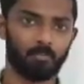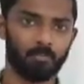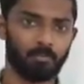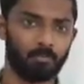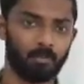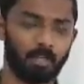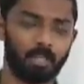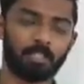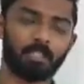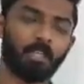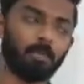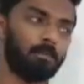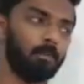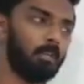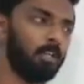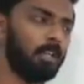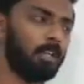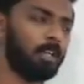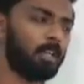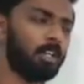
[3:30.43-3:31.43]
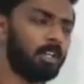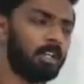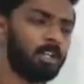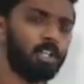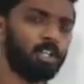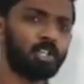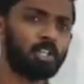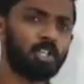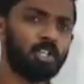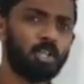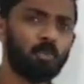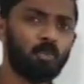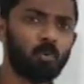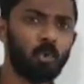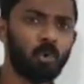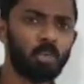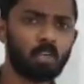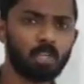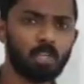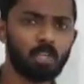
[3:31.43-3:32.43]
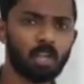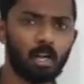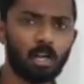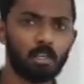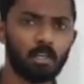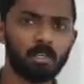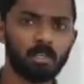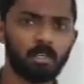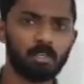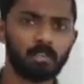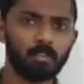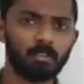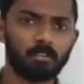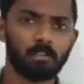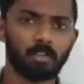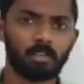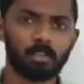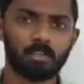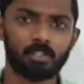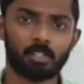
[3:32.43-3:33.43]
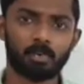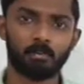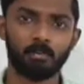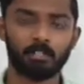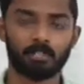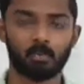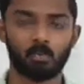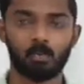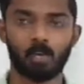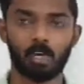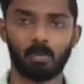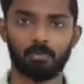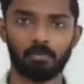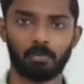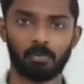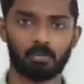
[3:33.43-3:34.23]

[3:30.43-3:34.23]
For example, she works hard that she may survive.